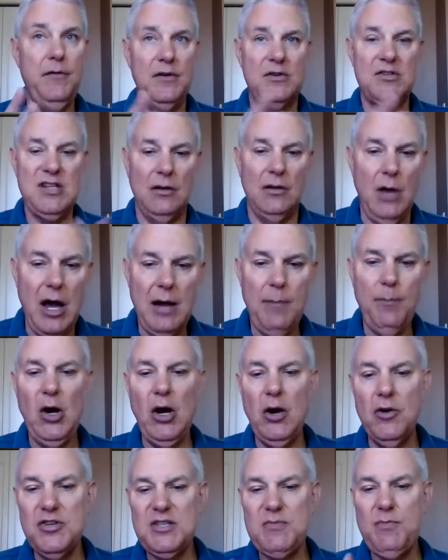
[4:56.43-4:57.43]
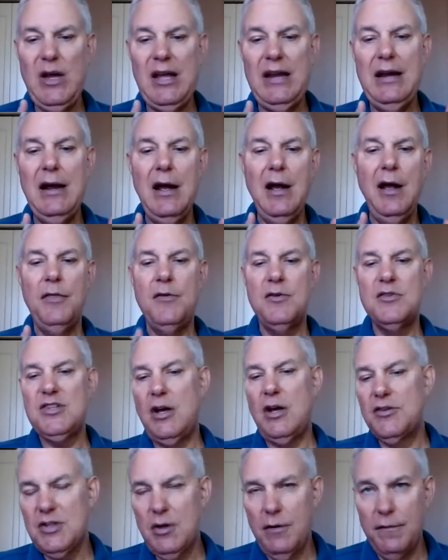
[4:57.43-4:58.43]
There's a lot of posts, but there's
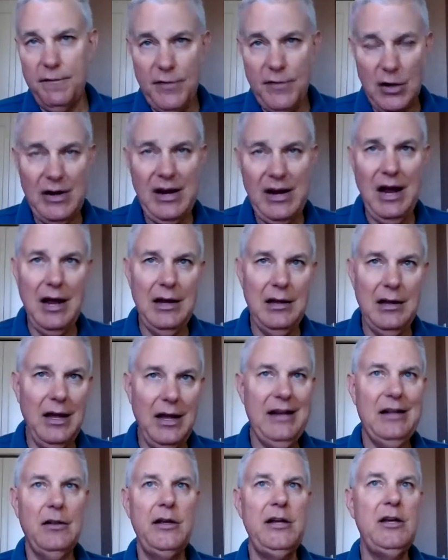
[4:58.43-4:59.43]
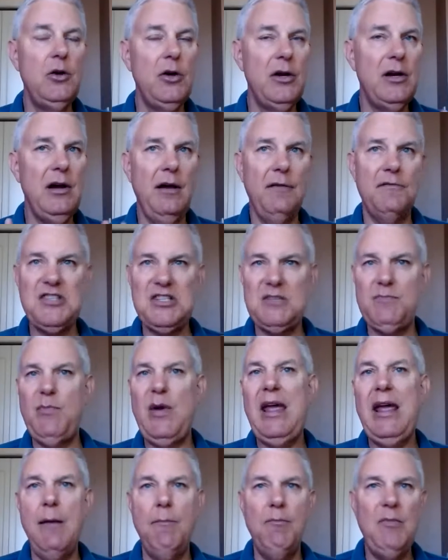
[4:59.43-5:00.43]
also a very high likelihood of
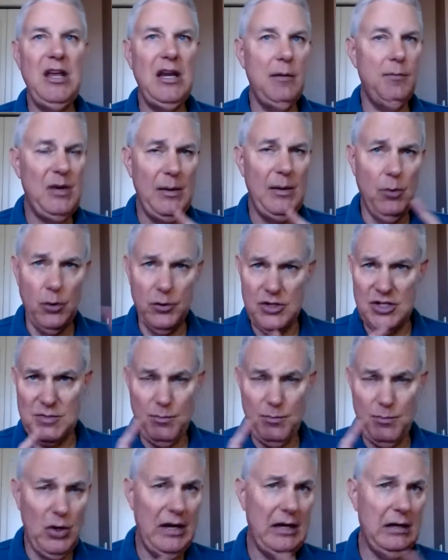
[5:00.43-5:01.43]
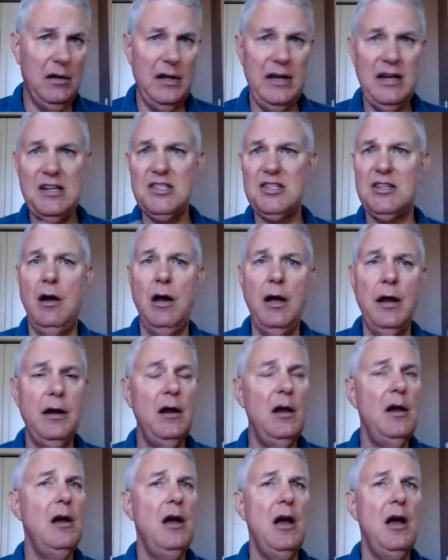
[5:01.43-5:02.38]
spam, meaning people are just putting links on